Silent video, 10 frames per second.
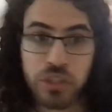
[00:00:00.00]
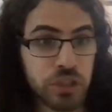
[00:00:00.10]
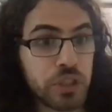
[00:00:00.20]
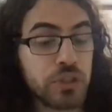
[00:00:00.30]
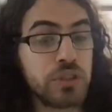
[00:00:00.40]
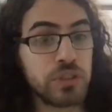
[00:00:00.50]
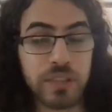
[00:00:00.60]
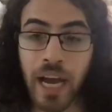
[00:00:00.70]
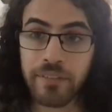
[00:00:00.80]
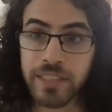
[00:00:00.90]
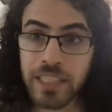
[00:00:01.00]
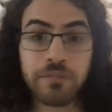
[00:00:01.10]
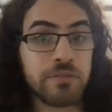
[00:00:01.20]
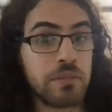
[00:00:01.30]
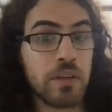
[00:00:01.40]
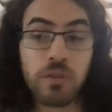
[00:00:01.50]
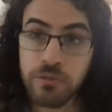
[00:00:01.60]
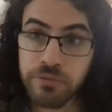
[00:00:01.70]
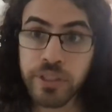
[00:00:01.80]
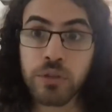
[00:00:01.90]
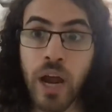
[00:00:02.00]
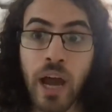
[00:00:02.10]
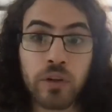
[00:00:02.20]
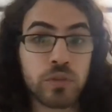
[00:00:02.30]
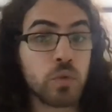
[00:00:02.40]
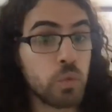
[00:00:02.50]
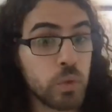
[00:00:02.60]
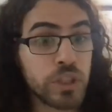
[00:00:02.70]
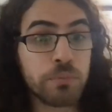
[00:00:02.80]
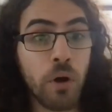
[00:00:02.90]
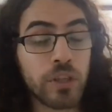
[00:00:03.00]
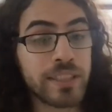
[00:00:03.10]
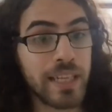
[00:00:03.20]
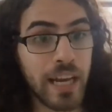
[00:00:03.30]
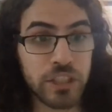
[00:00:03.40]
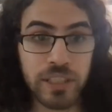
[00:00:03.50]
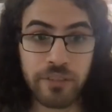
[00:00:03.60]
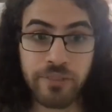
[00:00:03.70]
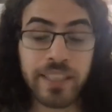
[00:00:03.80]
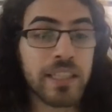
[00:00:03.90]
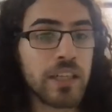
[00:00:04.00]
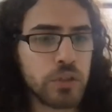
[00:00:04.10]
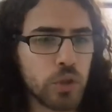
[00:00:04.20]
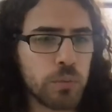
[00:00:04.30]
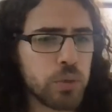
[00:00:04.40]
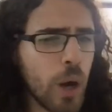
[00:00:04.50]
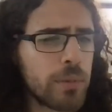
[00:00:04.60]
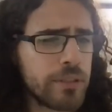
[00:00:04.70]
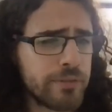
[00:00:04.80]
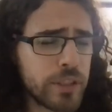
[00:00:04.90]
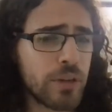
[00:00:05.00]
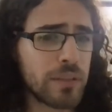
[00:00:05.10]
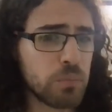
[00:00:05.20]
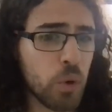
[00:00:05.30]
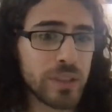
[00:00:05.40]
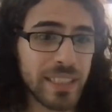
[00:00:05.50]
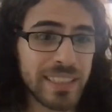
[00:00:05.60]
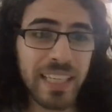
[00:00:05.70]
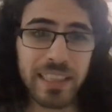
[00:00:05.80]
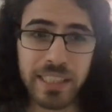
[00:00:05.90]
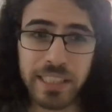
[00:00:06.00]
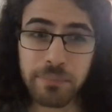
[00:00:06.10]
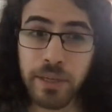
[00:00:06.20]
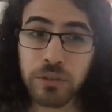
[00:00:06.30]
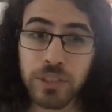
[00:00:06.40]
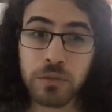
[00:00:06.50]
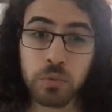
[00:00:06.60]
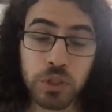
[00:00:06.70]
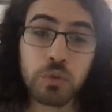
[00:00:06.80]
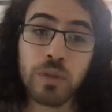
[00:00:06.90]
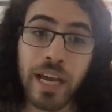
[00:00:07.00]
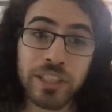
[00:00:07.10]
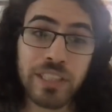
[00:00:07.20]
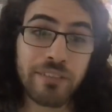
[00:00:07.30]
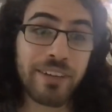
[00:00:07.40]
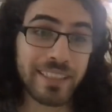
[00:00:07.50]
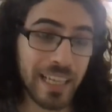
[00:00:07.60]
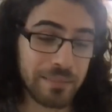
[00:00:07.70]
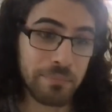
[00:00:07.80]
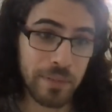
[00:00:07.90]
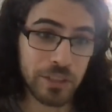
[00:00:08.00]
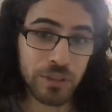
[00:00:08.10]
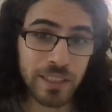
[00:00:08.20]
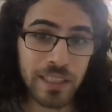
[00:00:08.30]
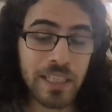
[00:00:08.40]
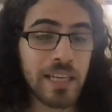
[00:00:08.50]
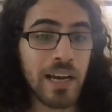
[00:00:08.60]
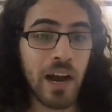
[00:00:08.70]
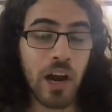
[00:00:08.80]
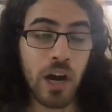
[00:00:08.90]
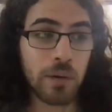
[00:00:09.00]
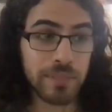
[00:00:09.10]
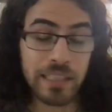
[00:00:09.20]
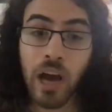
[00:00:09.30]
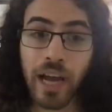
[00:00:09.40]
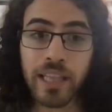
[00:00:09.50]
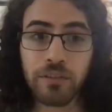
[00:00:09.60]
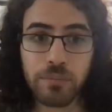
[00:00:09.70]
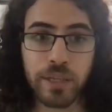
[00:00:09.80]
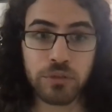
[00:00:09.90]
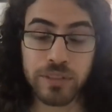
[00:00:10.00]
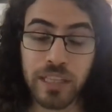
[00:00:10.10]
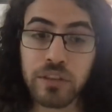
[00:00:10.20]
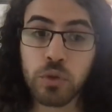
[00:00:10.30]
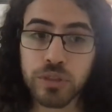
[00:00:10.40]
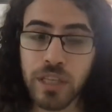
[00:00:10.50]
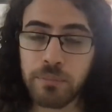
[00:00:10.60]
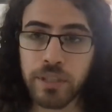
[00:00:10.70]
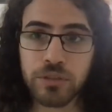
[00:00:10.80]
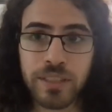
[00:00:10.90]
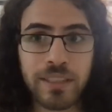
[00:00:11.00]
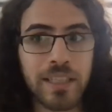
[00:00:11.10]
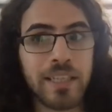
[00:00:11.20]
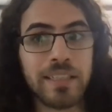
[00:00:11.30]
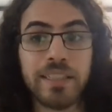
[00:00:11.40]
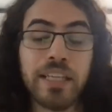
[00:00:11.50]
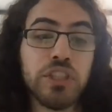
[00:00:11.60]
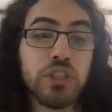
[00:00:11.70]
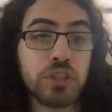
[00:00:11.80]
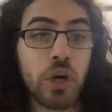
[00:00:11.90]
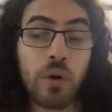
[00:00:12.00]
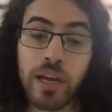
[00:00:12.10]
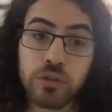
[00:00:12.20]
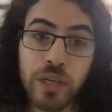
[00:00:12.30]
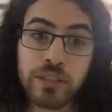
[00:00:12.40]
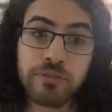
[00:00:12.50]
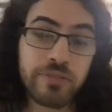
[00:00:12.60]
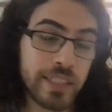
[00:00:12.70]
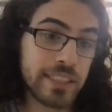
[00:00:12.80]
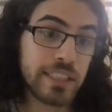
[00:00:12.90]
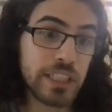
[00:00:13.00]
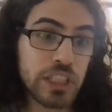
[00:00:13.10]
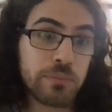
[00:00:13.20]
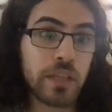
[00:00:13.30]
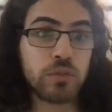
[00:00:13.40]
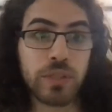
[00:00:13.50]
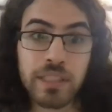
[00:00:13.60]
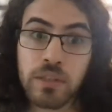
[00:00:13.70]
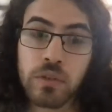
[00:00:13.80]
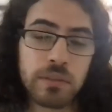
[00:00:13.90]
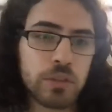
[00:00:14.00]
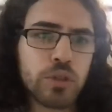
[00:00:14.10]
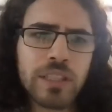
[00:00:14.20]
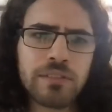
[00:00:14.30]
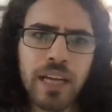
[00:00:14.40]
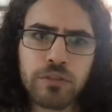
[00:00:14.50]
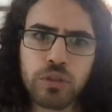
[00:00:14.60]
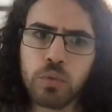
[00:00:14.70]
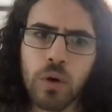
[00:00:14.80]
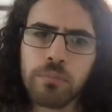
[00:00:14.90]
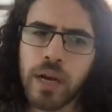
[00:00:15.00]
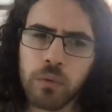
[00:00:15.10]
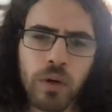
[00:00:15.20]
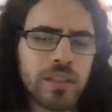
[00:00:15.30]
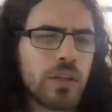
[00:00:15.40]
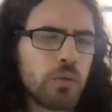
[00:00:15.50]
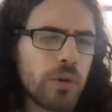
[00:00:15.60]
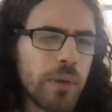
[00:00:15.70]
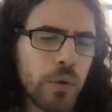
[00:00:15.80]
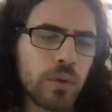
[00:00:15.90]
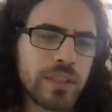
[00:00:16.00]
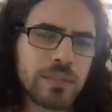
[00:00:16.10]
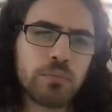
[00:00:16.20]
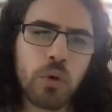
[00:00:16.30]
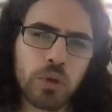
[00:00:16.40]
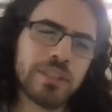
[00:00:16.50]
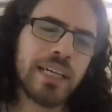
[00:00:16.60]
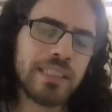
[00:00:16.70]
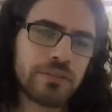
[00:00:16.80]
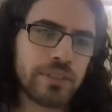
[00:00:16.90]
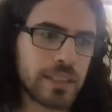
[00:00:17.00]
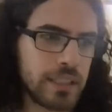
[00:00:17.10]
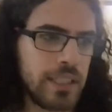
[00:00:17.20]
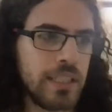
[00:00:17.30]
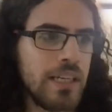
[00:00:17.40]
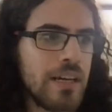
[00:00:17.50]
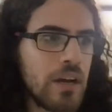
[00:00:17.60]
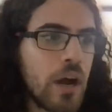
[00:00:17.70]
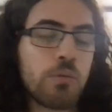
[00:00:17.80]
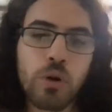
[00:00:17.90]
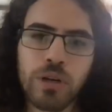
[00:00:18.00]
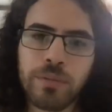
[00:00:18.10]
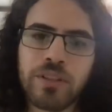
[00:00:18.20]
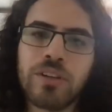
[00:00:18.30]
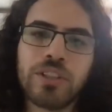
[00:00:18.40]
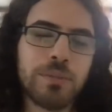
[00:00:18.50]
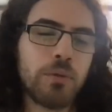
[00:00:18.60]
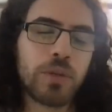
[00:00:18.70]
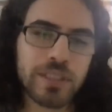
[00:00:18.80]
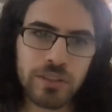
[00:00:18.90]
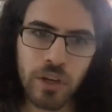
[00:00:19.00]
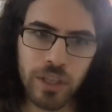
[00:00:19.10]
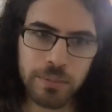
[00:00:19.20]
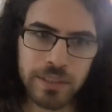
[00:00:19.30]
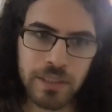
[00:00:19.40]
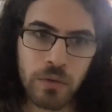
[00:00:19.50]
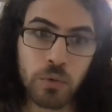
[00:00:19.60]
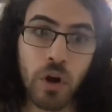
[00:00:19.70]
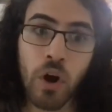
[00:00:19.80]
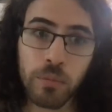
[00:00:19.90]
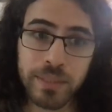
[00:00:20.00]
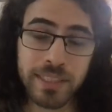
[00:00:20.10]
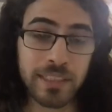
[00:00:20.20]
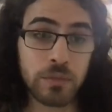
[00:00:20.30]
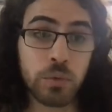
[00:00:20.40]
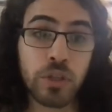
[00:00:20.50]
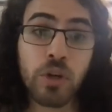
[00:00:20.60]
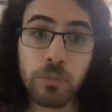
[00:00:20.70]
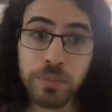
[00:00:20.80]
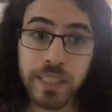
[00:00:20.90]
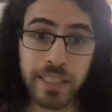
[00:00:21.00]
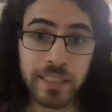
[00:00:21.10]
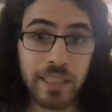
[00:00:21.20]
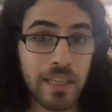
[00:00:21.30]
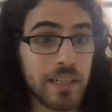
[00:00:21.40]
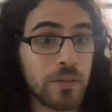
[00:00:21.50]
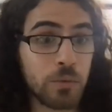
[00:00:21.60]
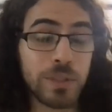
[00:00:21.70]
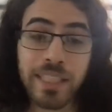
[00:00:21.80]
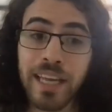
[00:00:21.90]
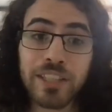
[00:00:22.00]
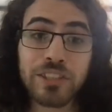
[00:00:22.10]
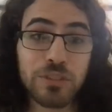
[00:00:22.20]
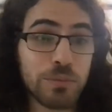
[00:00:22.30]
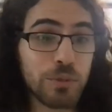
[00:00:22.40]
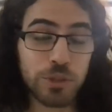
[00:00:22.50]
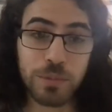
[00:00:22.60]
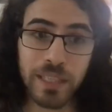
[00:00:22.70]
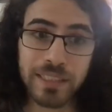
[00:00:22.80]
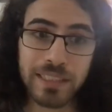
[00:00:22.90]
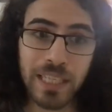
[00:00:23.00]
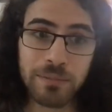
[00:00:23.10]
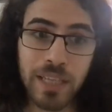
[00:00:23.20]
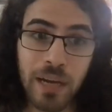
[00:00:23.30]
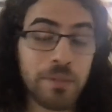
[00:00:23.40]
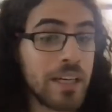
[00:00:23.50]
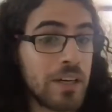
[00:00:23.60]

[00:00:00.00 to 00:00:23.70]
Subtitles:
You dive deep, figure out which parts can actually affect. You'll probably figure out more than 10 leading metrics which will actually affect that metric, that high level metric, that North Star metric. Then you go and try to fix each metric. You don't even have to do one by one. One by one is more scientifically correct methodology, but we're startups. We're all businesses. We're competing. We can actually do multiple at the same time.